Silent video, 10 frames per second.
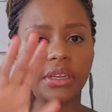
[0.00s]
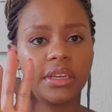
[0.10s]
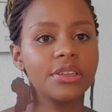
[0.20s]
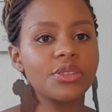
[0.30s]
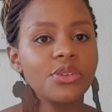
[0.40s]

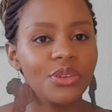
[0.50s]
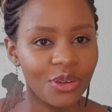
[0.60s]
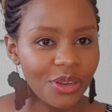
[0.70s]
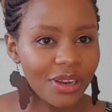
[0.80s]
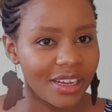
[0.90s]
here, so you
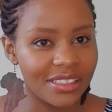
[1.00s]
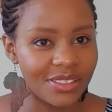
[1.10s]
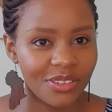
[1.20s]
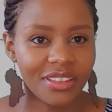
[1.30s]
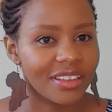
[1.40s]
guys
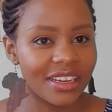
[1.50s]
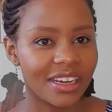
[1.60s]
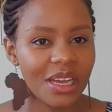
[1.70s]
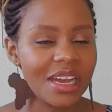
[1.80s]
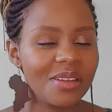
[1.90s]
don't think
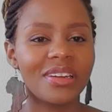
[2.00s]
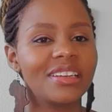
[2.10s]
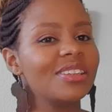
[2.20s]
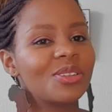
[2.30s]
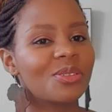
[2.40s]
I made
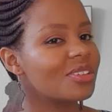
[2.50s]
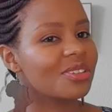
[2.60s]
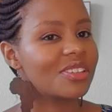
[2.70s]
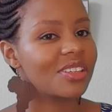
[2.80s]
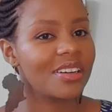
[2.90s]
these
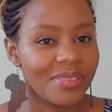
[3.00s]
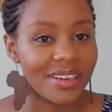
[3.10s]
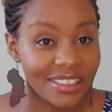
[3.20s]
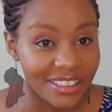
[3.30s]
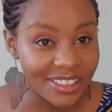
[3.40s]
questions up. I
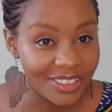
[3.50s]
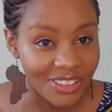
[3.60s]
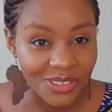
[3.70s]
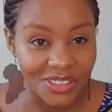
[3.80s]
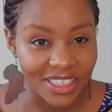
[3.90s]
did not.
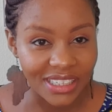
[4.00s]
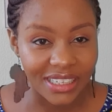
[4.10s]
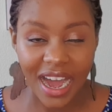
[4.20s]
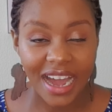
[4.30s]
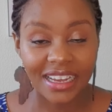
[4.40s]
Okay,
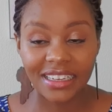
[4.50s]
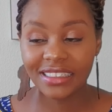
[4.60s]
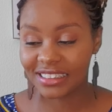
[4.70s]
I